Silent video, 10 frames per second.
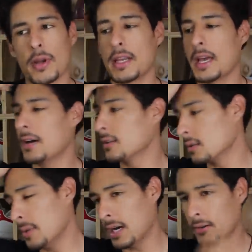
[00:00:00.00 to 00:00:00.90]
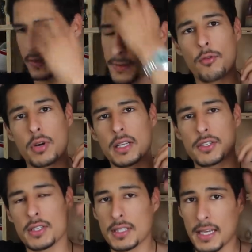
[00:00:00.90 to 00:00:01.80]
Right now it's about four
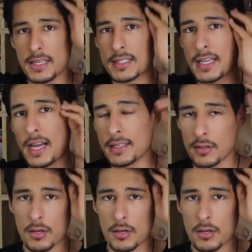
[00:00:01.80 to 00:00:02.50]
inches and the sides